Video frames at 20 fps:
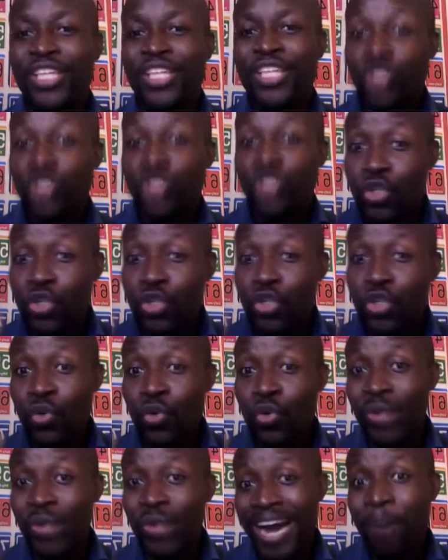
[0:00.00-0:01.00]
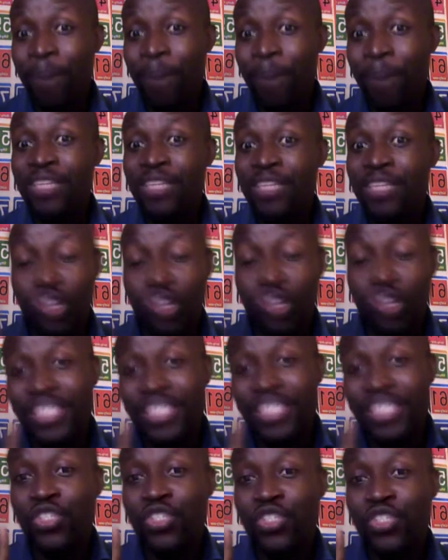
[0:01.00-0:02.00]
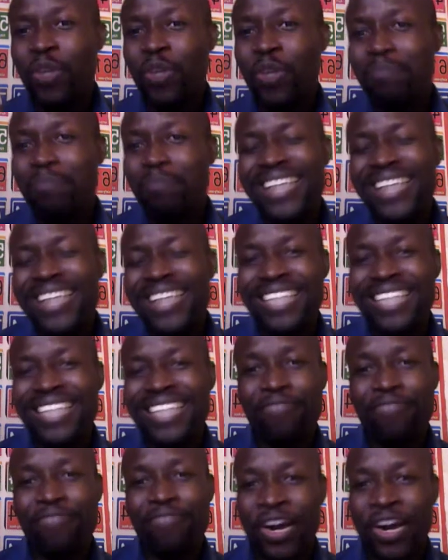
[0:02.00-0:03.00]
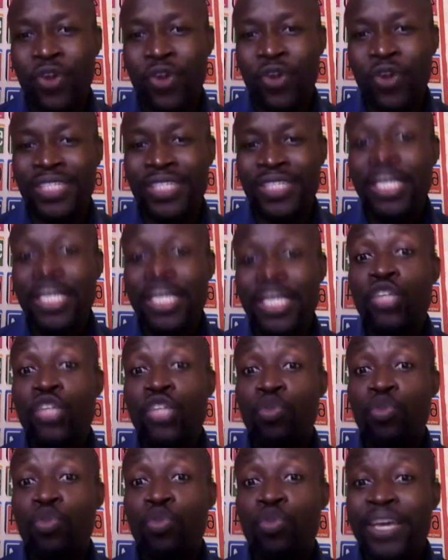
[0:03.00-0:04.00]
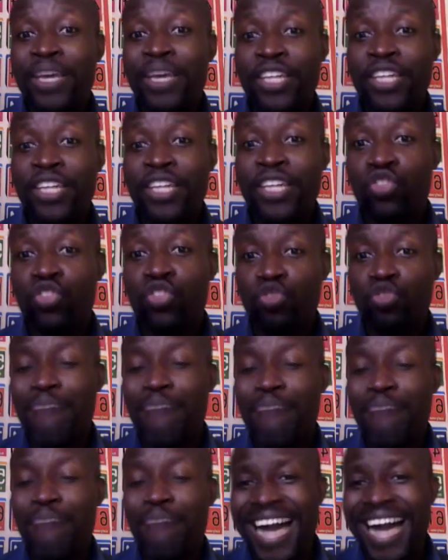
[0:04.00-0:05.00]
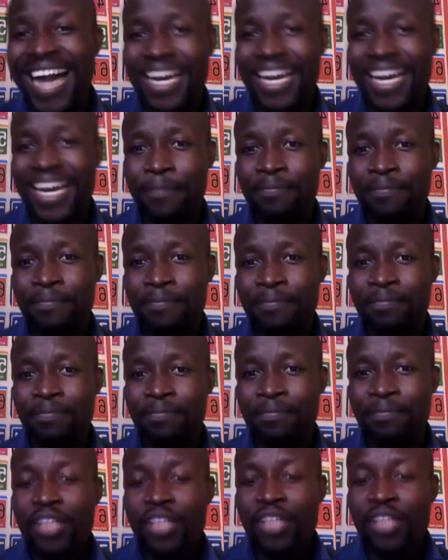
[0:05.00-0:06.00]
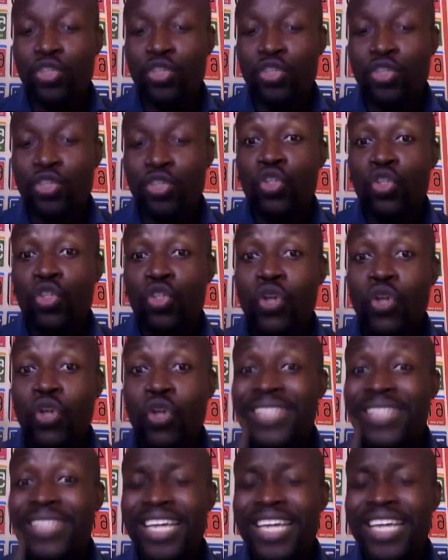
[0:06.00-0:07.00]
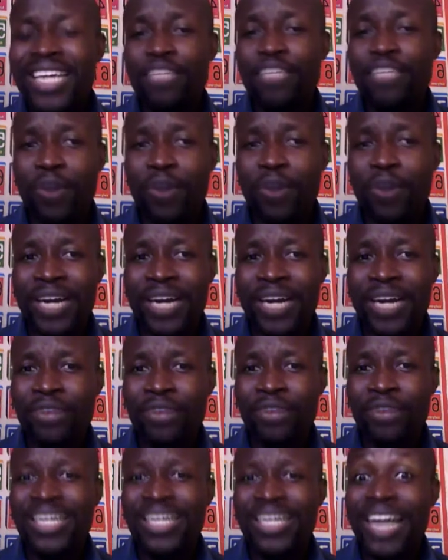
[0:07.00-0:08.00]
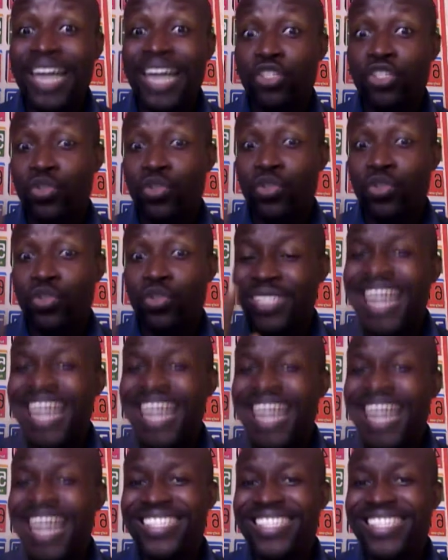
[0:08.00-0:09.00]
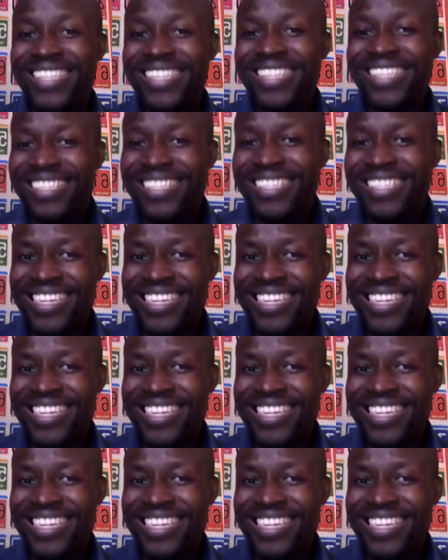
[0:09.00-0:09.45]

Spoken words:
you now, touches your mental faculty, you will begin to spark. So don't take it for granted as you start this